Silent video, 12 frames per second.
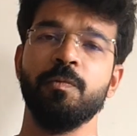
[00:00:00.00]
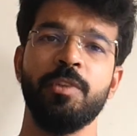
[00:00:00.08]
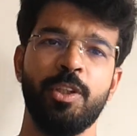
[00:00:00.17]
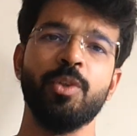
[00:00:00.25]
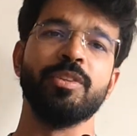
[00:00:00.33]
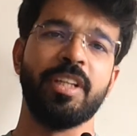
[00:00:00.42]

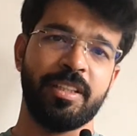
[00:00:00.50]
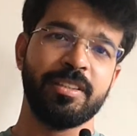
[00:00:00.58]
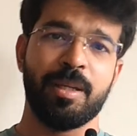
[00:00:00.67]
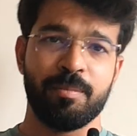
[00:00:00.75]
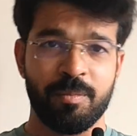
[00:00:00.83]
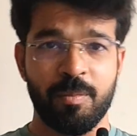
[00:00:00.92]
videos. That is,
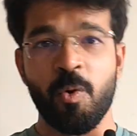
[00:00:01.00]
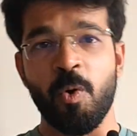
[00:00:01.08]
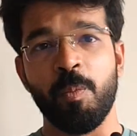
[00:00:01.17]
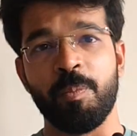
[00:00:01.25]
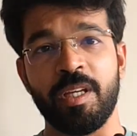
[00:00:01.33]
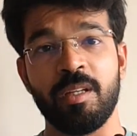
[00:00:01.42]
I'm
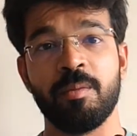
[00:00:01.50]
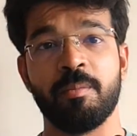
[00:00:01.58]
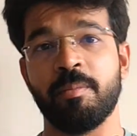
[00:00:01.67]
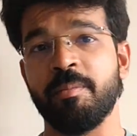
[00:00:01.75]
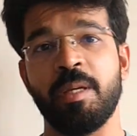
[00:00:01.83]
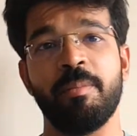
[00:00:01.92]
hoping
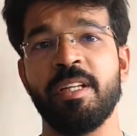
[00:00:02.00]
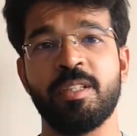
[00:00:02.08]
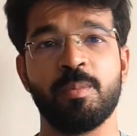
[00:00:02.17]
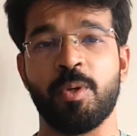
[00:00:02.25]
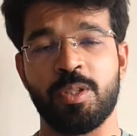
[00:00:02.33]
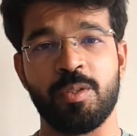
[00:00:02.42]
maybe
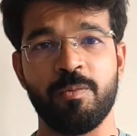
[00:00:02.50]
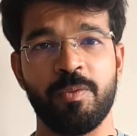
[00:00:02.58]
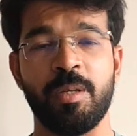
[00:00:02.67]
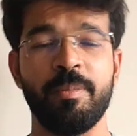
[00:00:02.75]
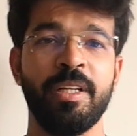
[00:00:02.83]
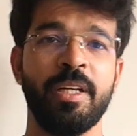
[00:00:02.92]
it
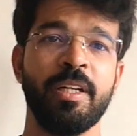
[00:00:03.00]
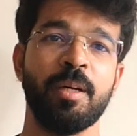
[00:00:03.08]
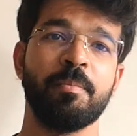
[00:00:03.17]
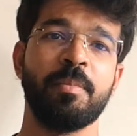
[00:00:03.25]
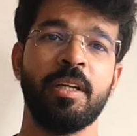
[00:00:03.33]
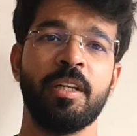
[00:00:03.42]
will be end
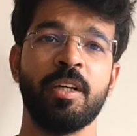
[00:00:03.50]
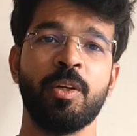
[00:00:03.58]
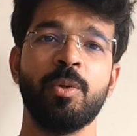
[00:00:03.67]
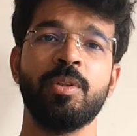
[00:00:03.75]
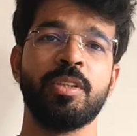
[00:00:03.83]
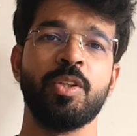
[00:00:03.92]
up in a
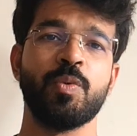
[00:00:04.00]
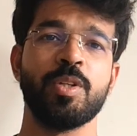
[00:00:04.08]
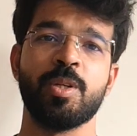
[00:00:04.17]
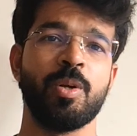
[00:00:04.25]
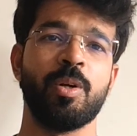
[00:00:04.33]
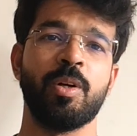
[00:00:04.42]
good
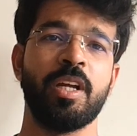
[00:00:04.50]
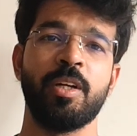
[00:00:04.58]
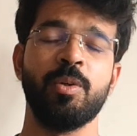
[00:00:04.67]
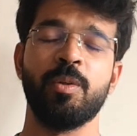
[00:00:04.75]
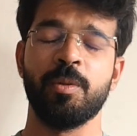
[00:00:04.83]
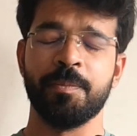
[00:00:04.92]
situation or not. I
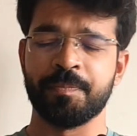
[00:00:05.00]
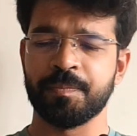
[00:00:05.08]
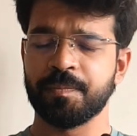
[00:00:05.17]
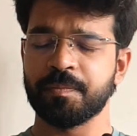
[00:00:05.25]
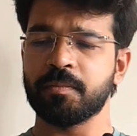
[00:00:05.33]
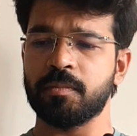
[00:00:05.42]
don't know.
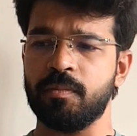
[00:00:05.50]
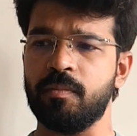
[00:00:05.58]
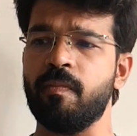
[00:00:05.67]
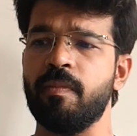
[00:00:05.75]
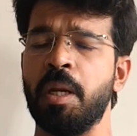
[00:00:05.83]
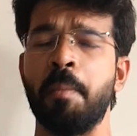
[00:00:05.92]

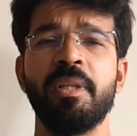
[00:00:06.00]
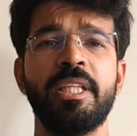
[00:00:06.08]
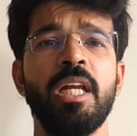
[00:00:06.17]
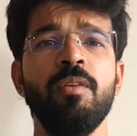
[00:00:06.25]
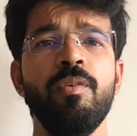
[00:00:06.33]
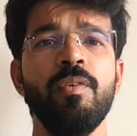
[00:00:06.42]
But
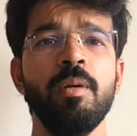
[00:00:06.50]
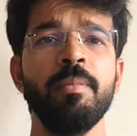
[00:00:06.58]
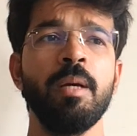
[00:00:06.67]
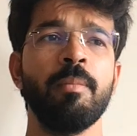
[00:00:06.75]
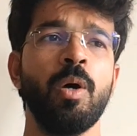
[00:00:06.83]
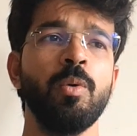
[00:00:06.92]
that will
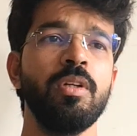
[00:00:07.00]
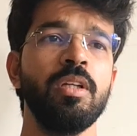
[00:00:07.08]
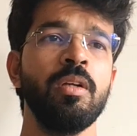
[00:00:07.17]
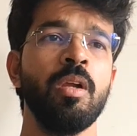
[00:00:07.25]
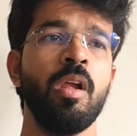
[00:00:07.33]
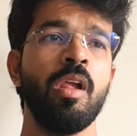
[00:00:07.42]
be
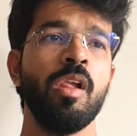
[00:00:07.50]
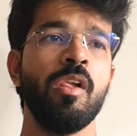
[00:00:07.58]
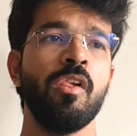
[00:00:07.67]
about